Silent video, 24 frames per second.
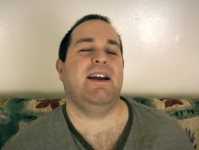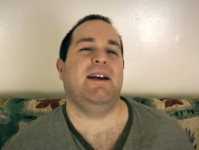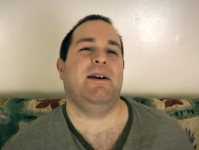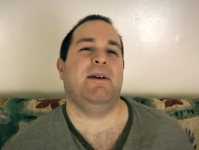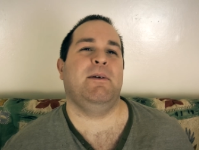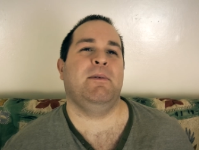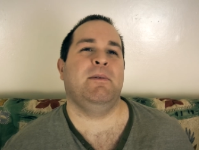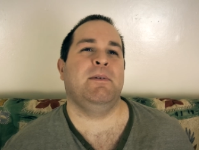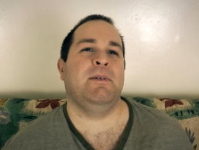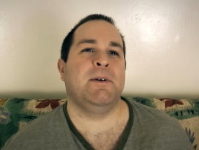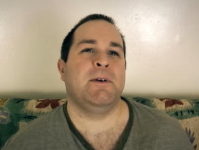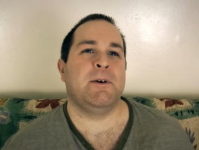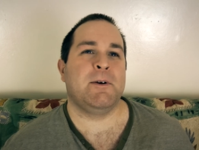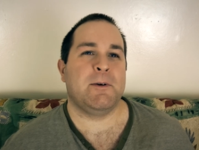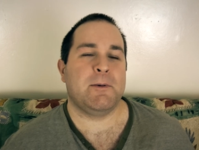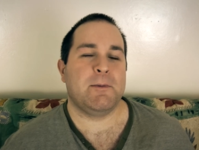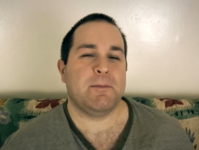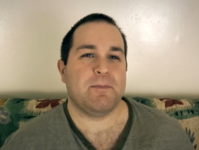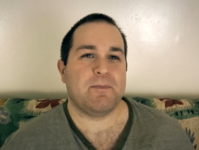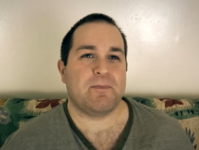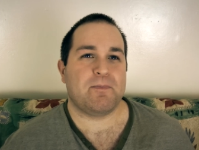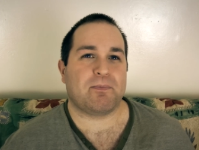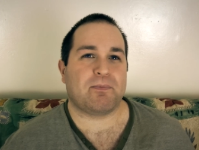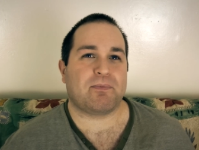um,
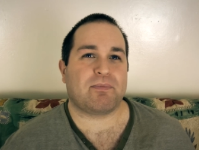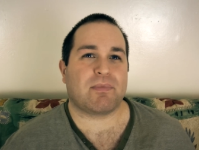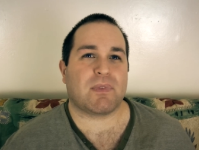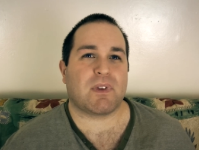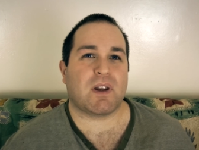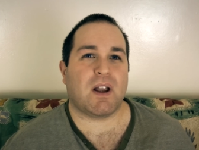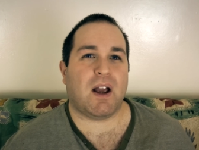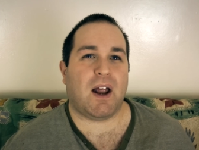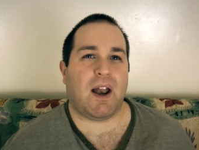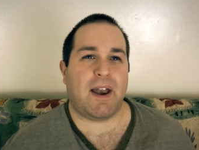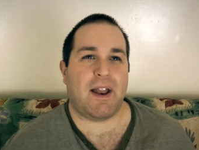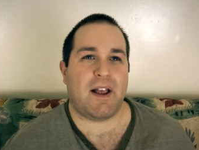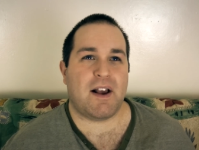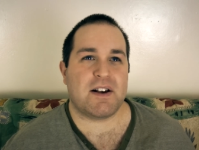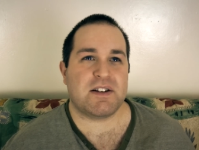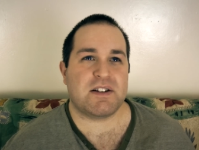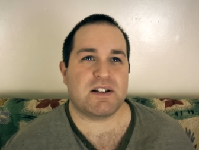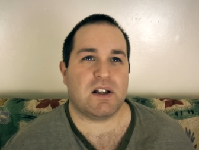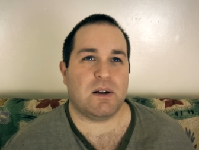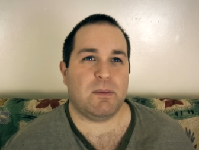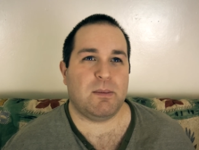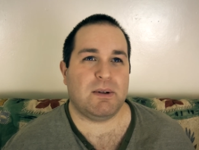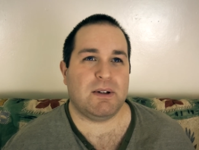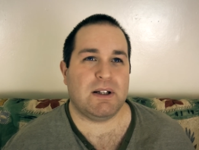mean, I
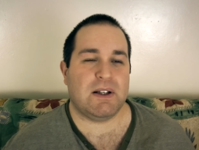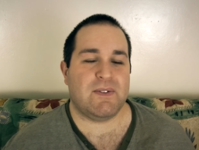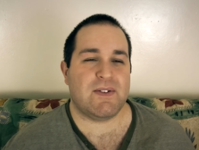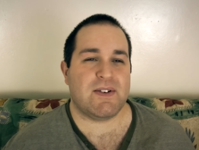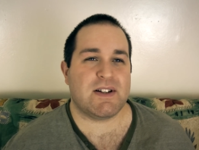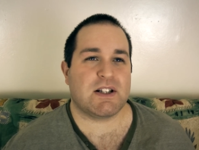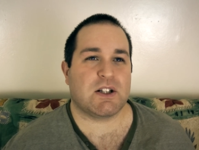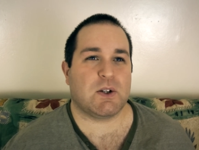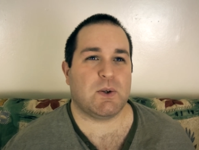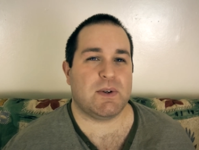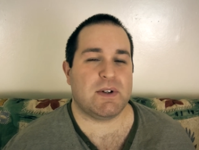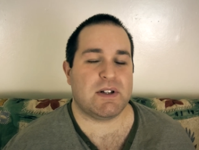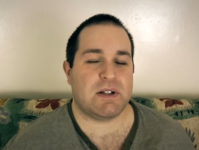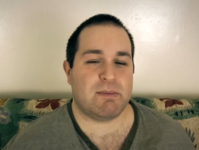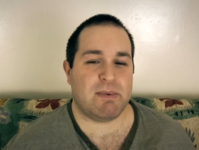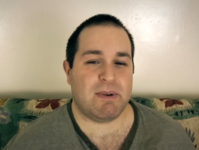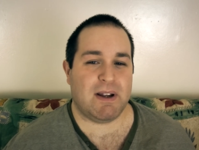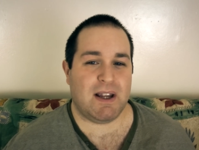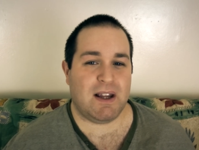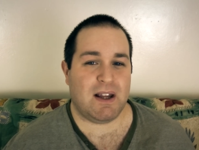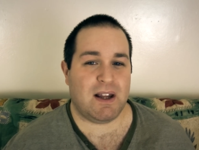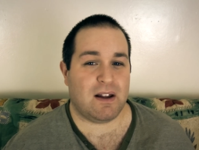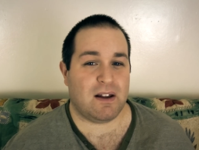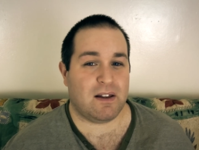also believe it's going to
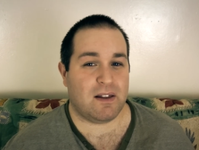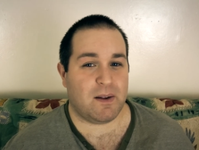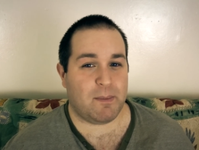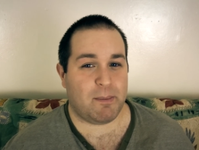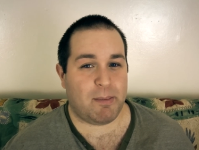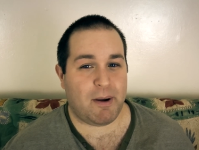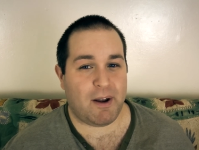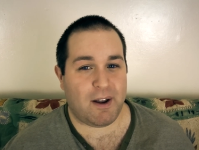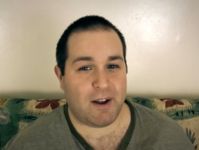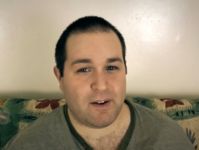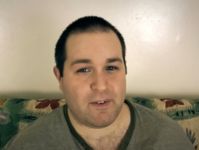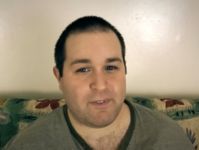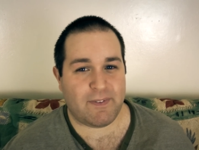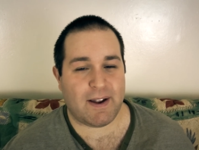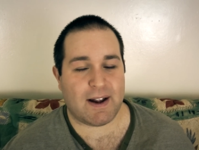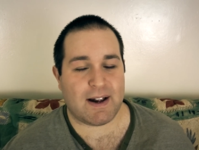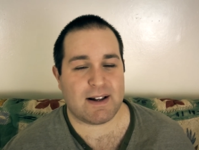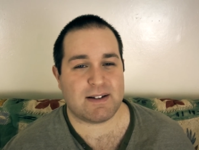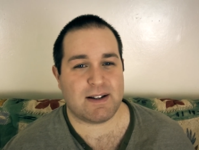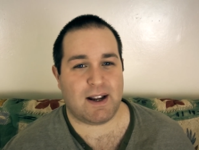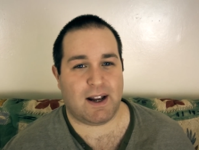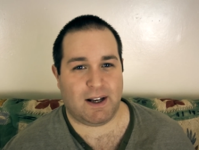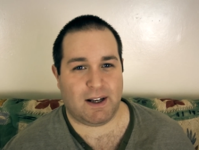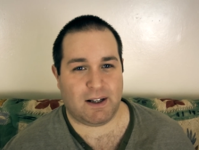be the
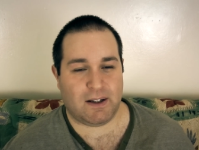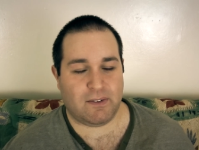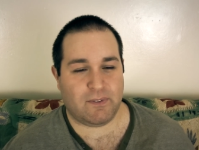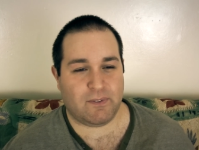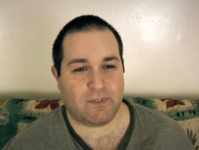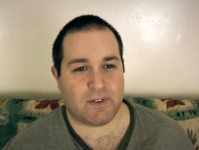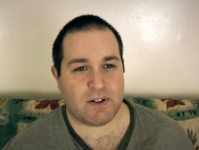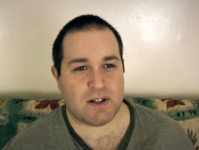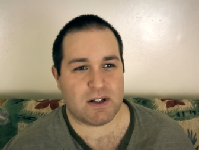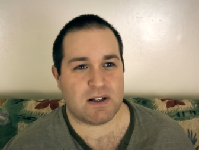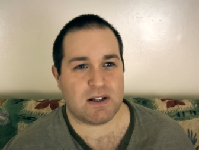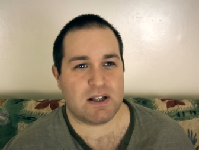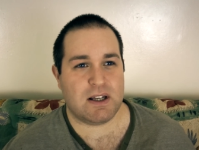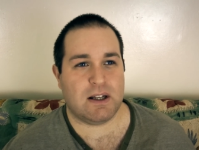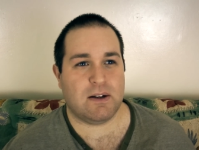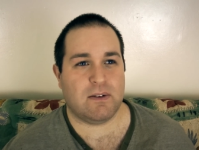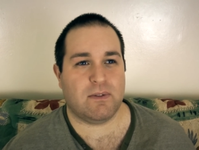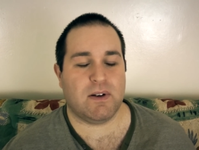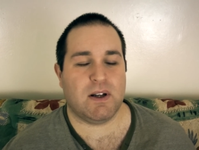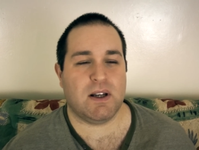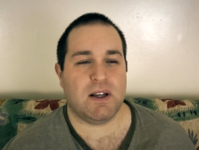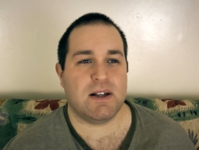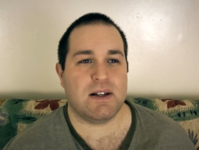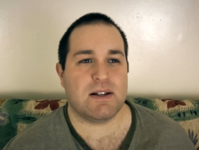perfect ending for the
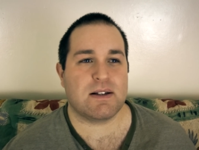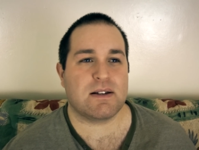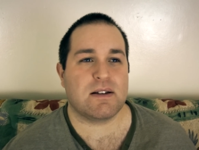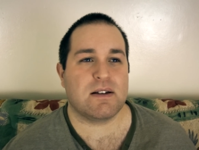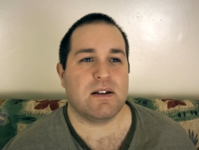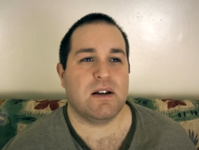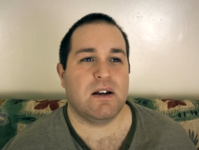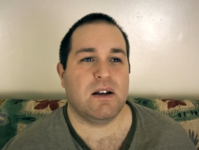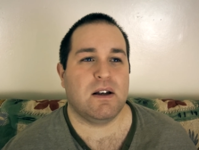series.